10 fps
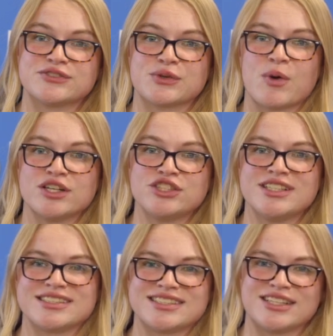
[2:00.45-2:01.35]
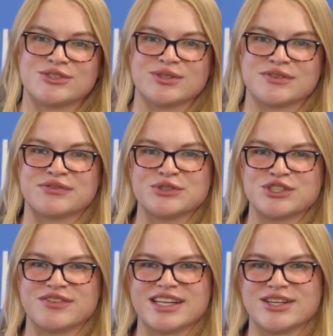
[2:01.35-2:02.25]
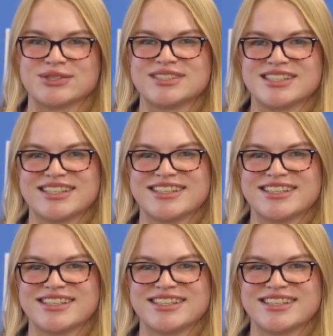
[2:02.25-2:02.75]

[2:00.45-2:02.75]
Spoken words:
for watching and stay tuned for future videos.